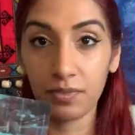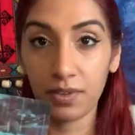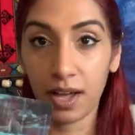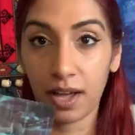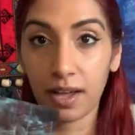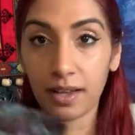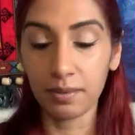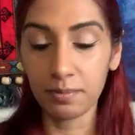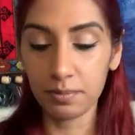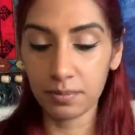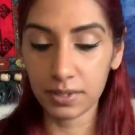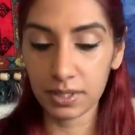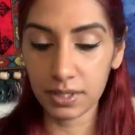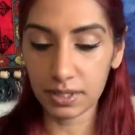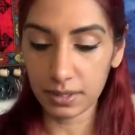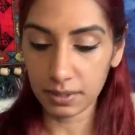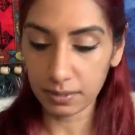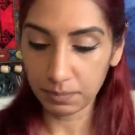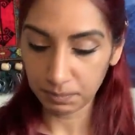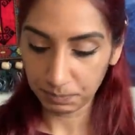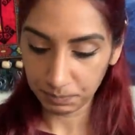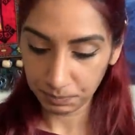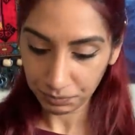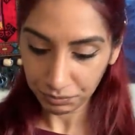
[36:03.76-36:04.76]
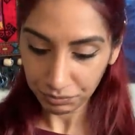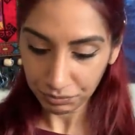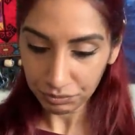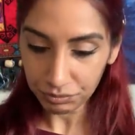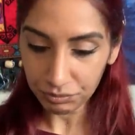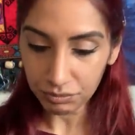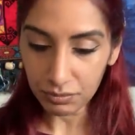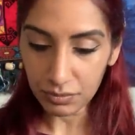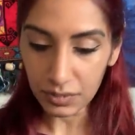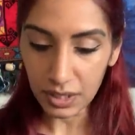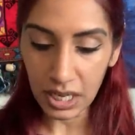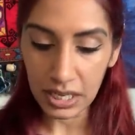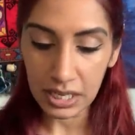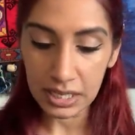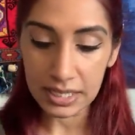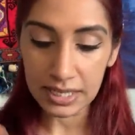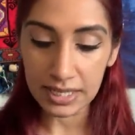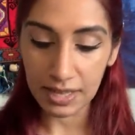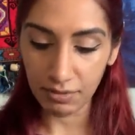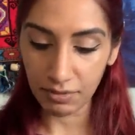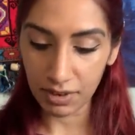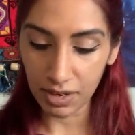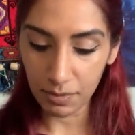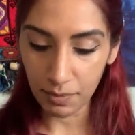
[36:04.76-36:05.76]
Cups,
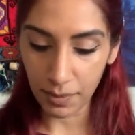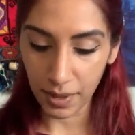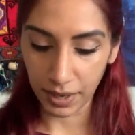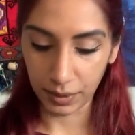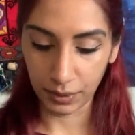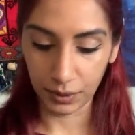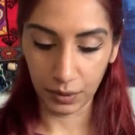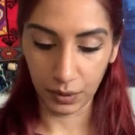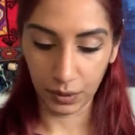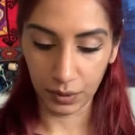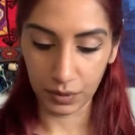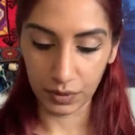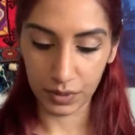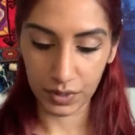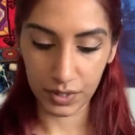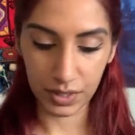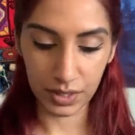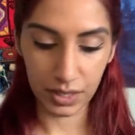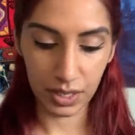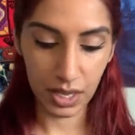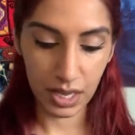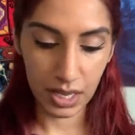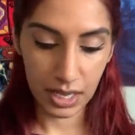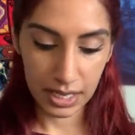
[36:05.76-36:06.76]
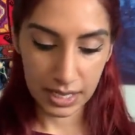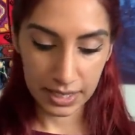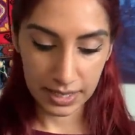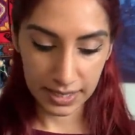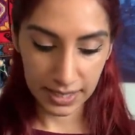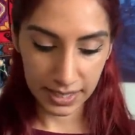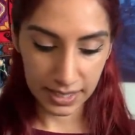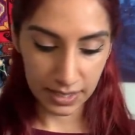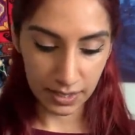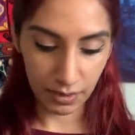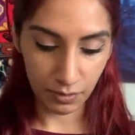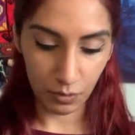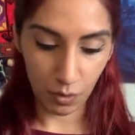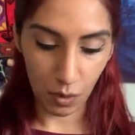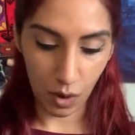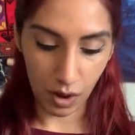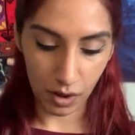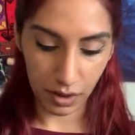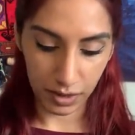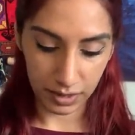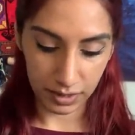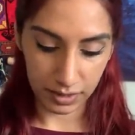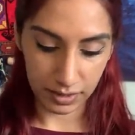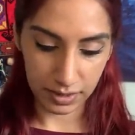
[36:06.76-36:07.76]
Seven of Pentacles, Six of
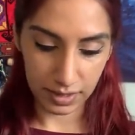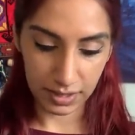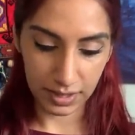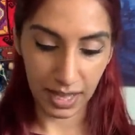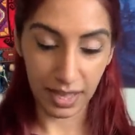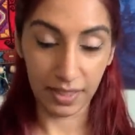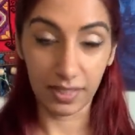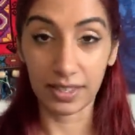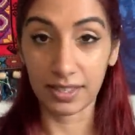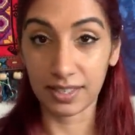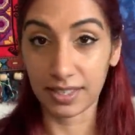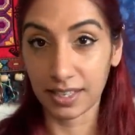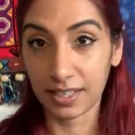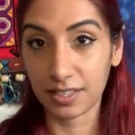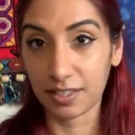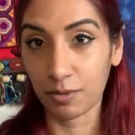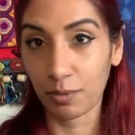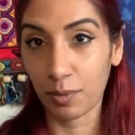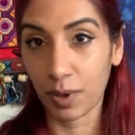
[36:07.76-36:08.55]
Wands, and the Six of